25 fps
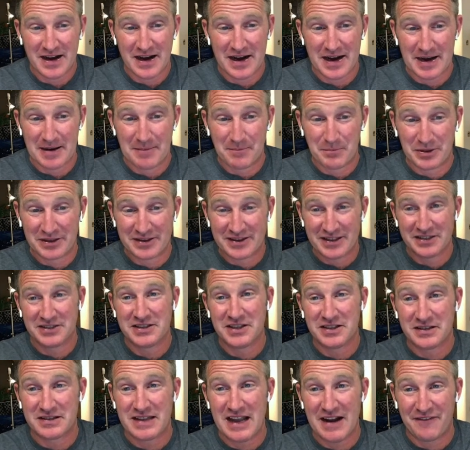Um, but this
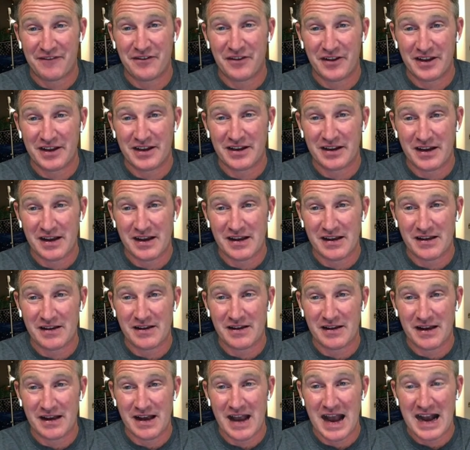is definitely,
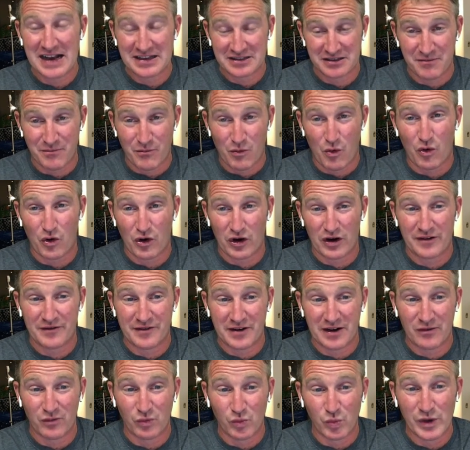it has a more of
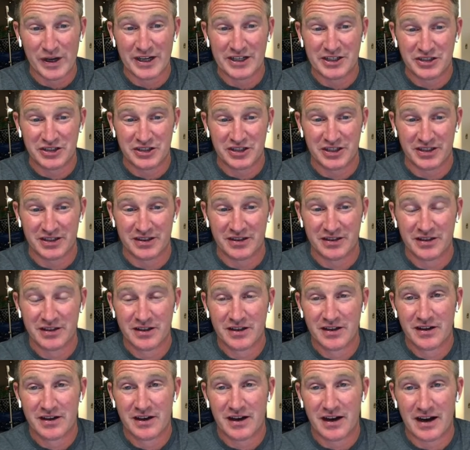a rigid
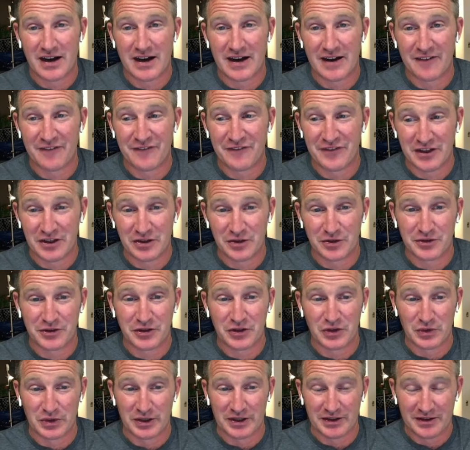uh, feel
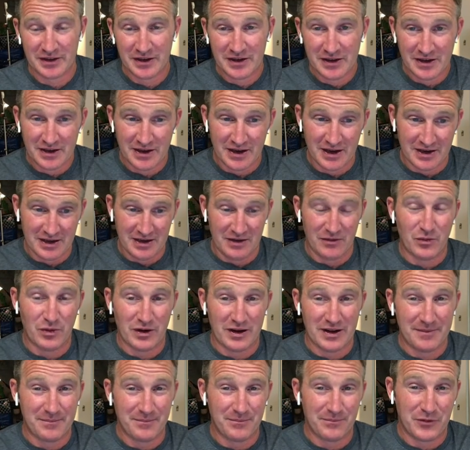to it. And then
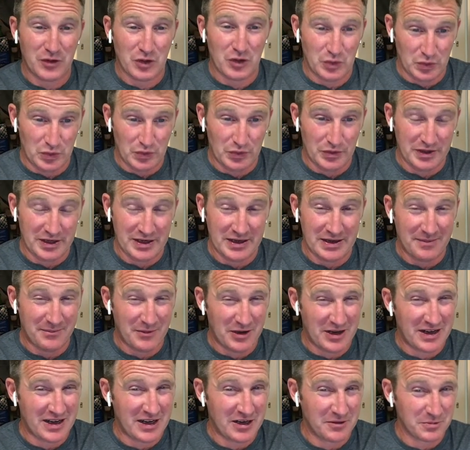what I'm told, and I'm
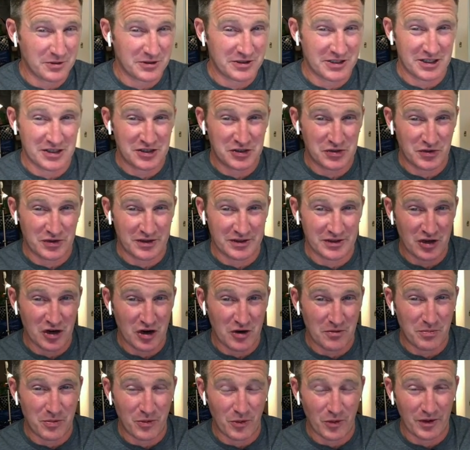not 100% sure on
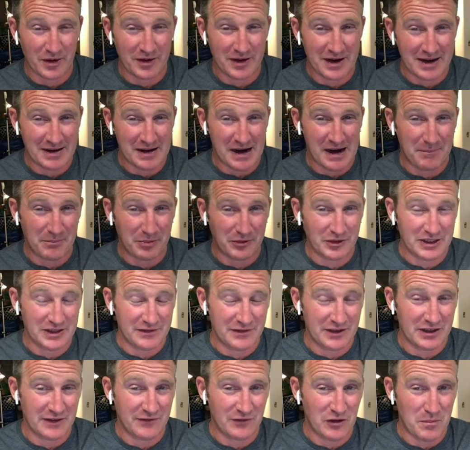Go Board, I, I believe
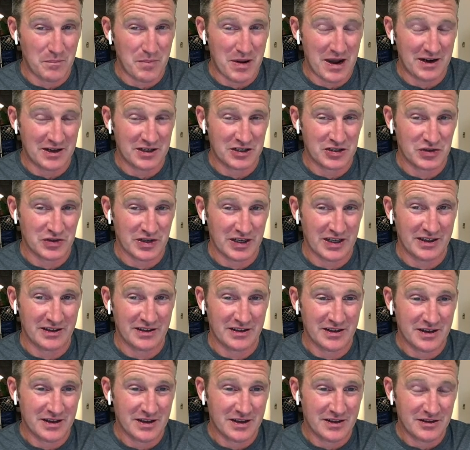that if you penetrate
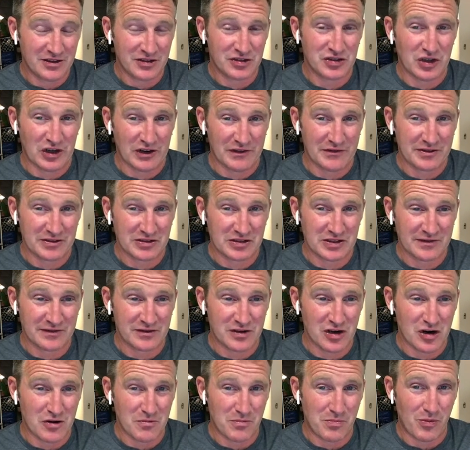the surface of
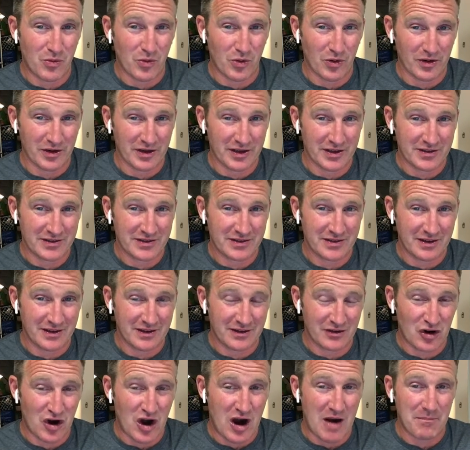Go board, it's
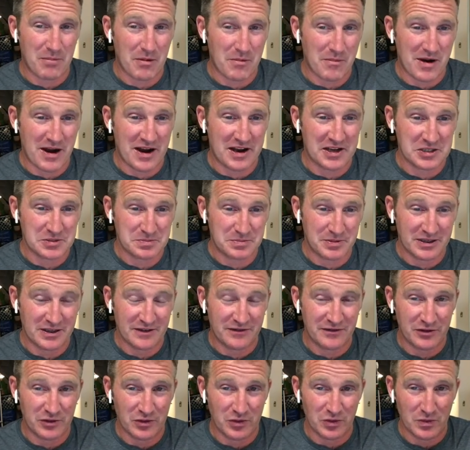it's compromised. But
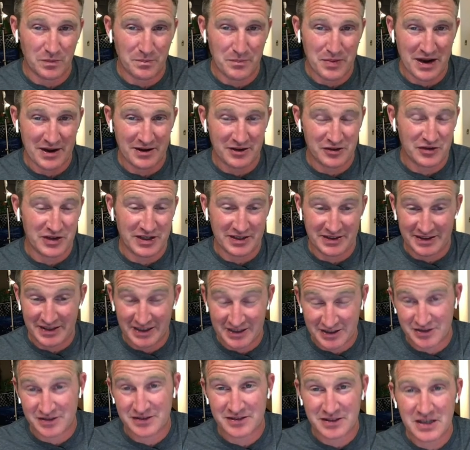if you penetrate
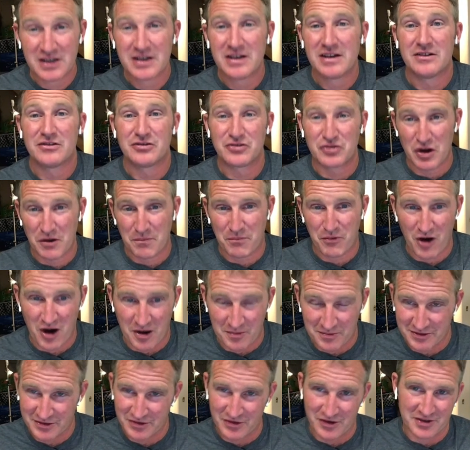this, it's no
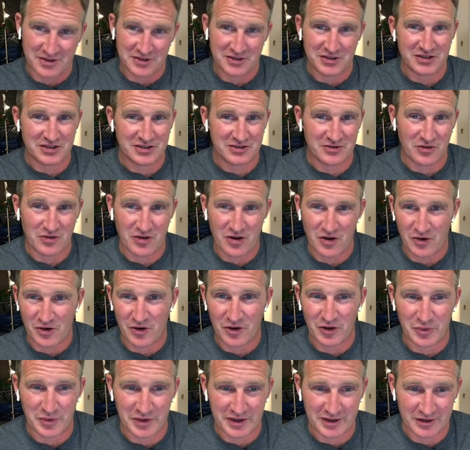problem as long as you just don't go
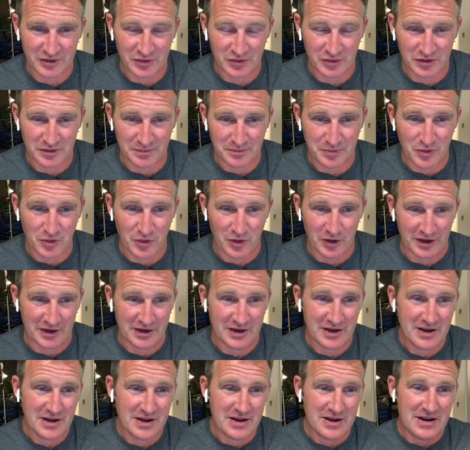all the way through the board.
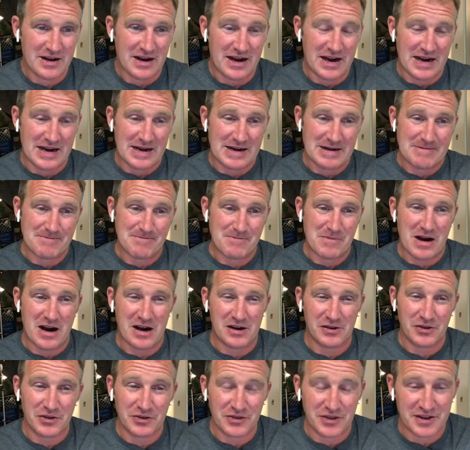Um,
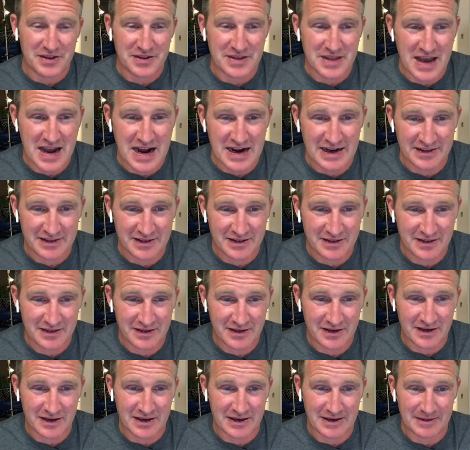other than that,
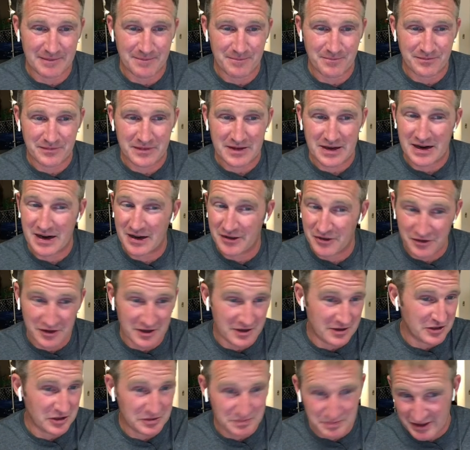um, other
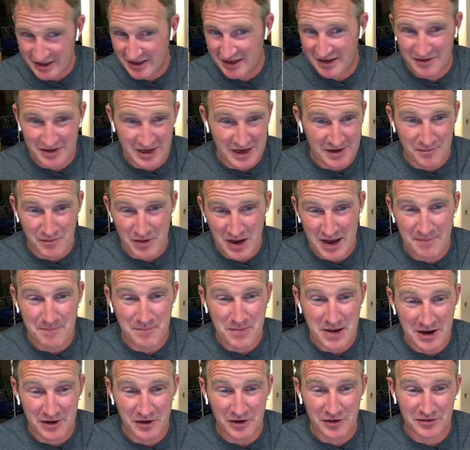than just being a, a, a,
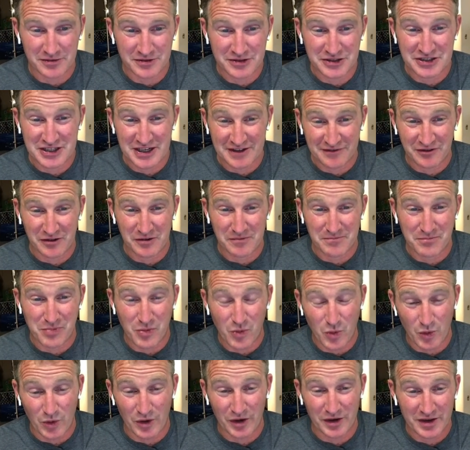better, stiffer
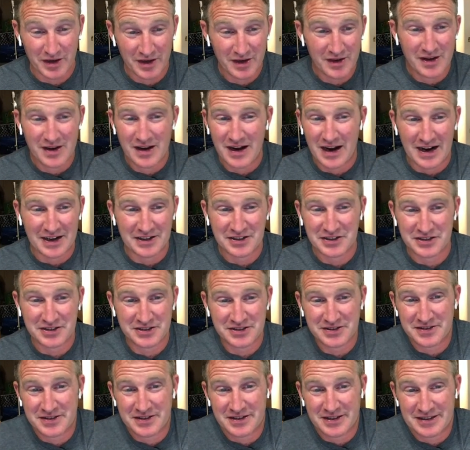board, I
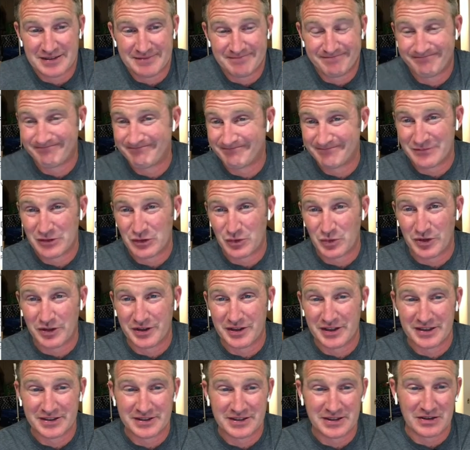just uh, there
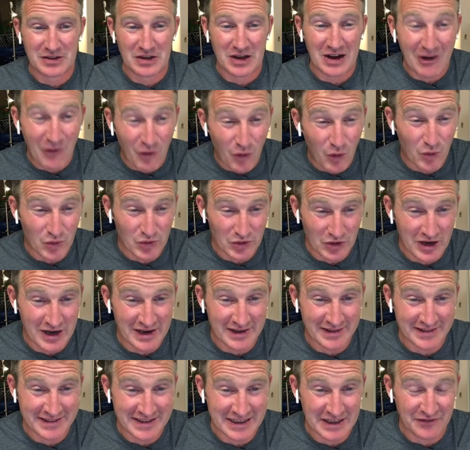really isn't a whole
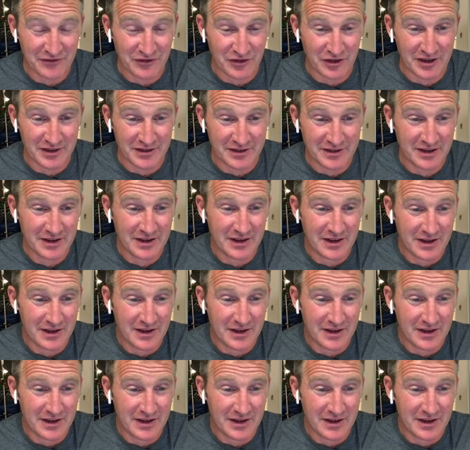lot different.